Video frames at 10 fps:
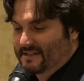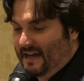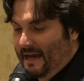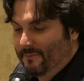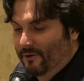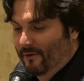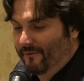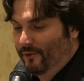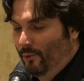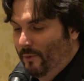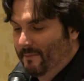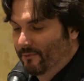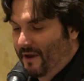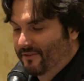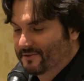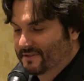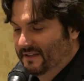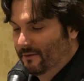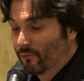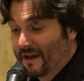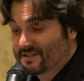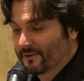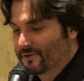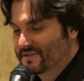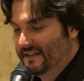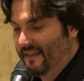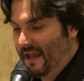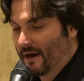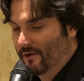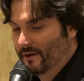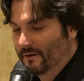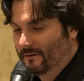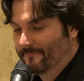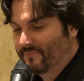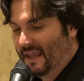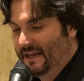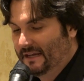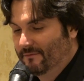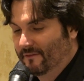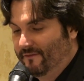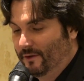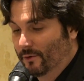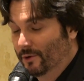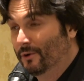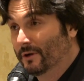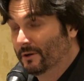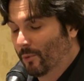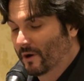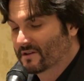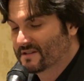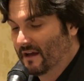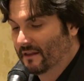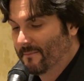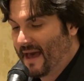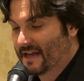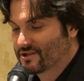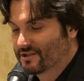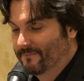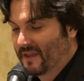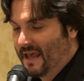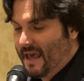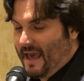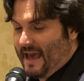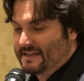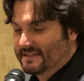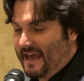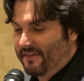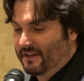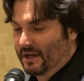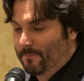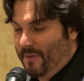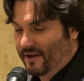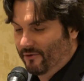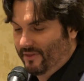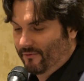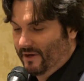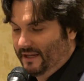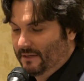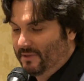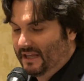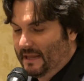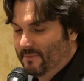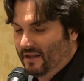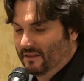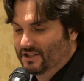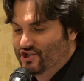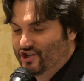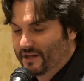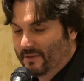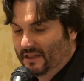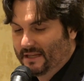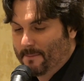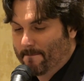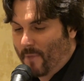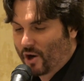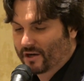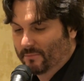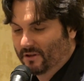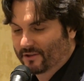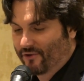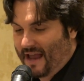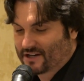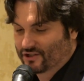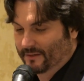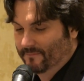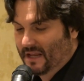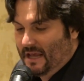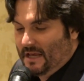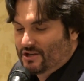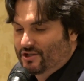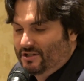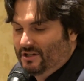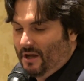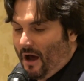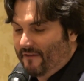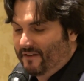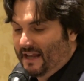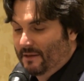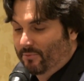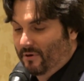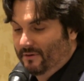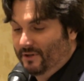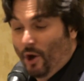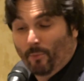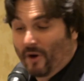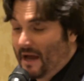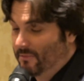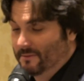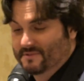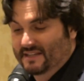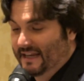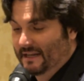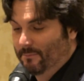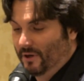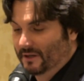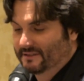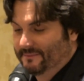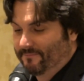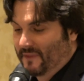the time, there were a few women wrestlers in the area, and even fewer who could work a solid match. As Kathy got better in the ring and became a legitimately remarkable attraction, she often had no problems getting booked.